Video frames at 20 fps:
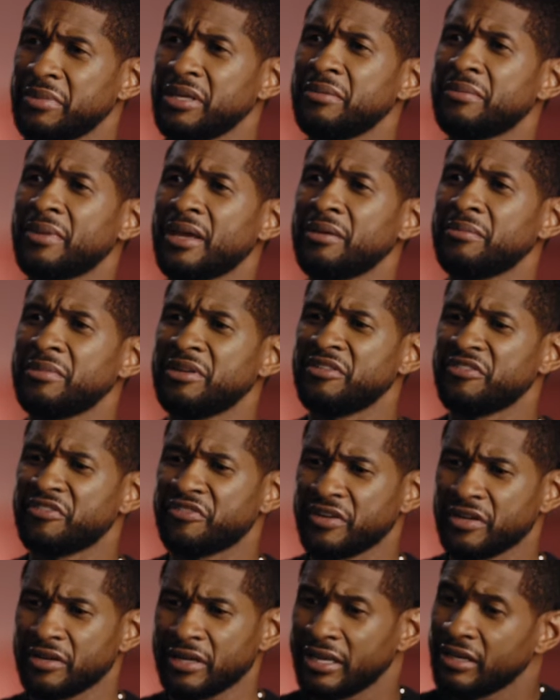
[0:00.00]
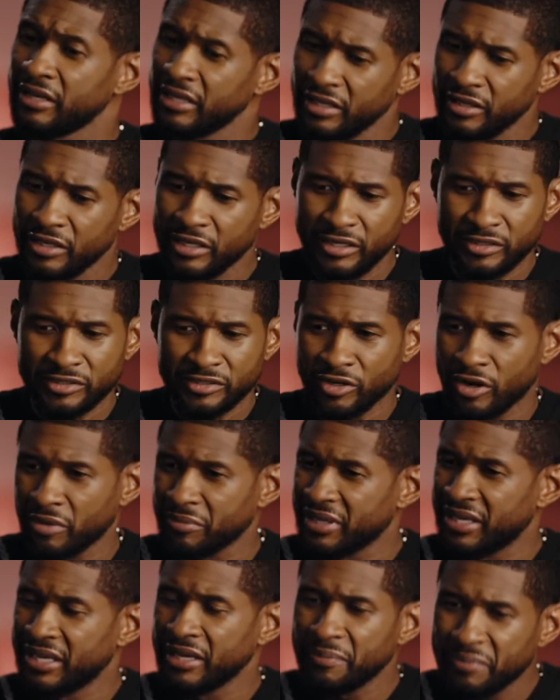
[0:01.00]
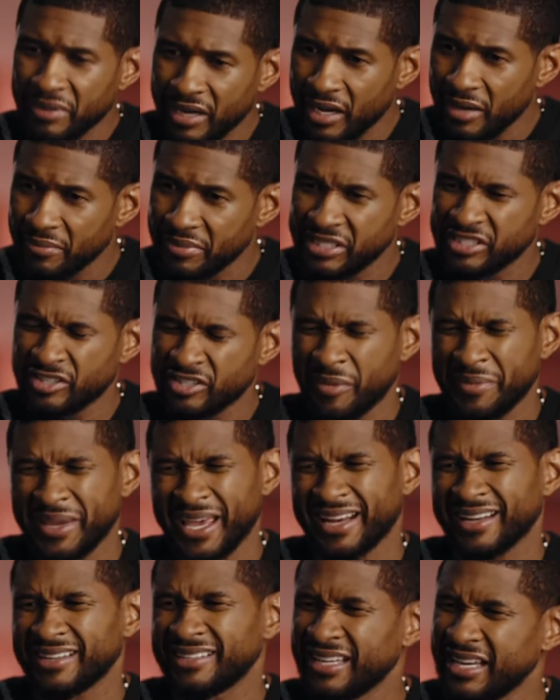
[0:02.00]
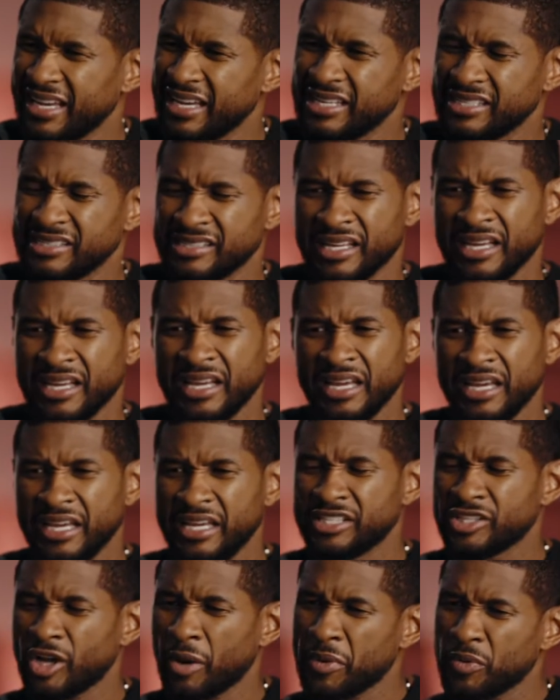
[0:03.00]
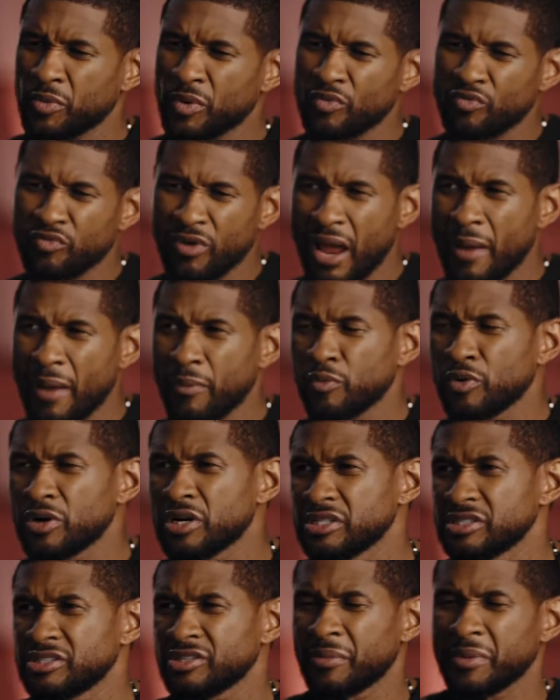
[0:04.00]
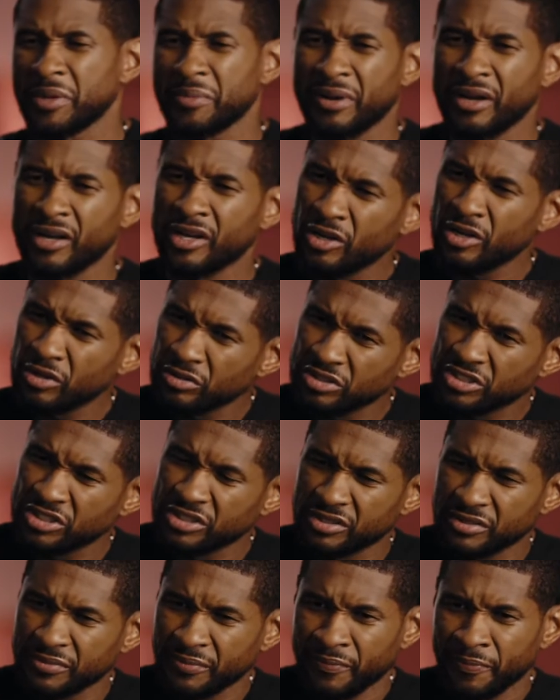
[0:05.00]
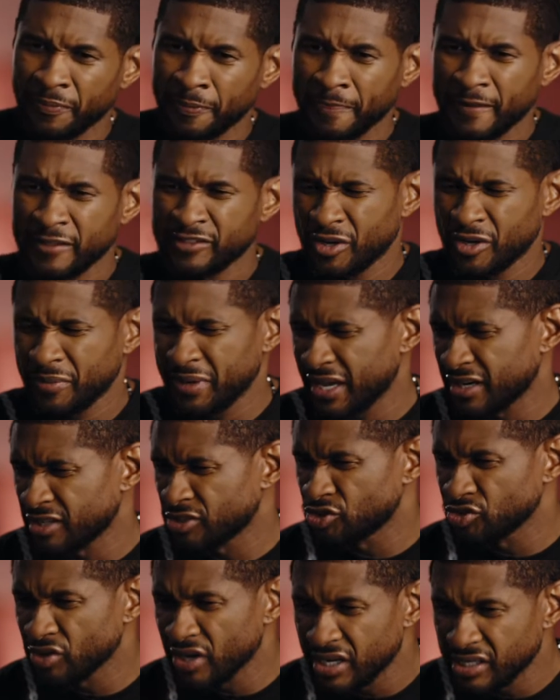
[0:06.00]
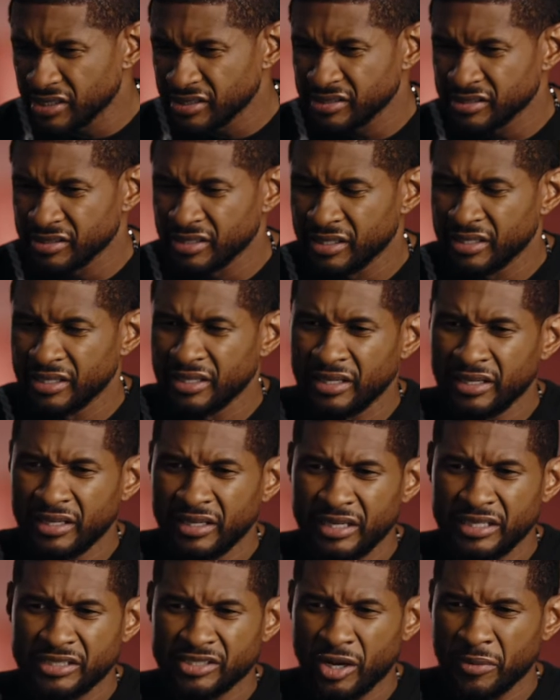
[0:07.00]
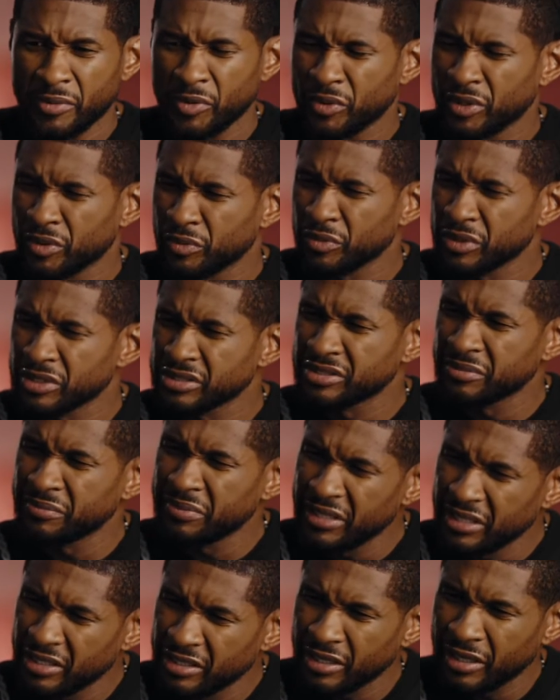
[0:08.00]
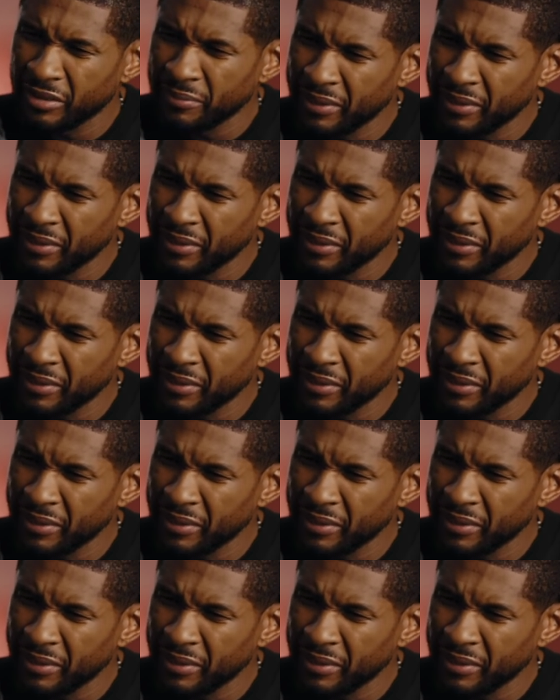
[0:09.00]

me made me feel, and he taught me hip hop. He taught me how to dance. He taught me what rap was. He taught me about culture. He taught me how to dress. He taught me what it was to be a